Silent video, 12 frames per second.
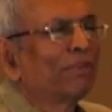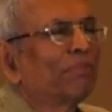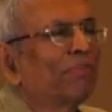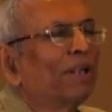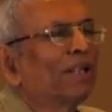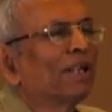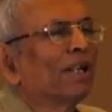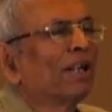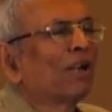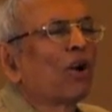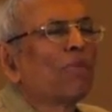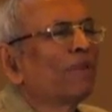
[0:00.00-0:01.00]

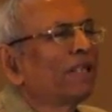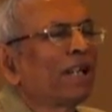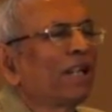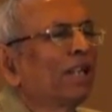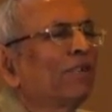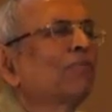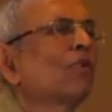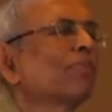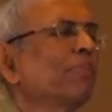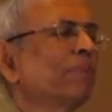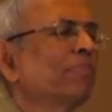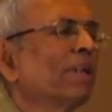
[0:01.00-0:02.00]
raw material for
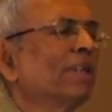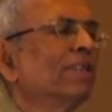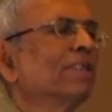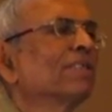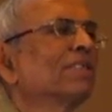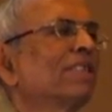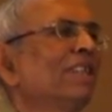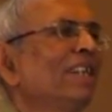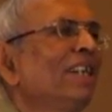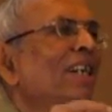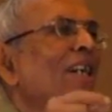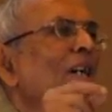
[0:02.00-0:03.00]
paper industry.
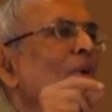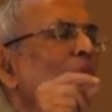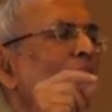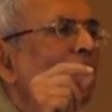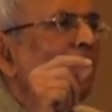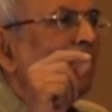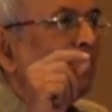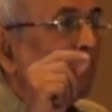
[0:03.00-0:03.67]
When the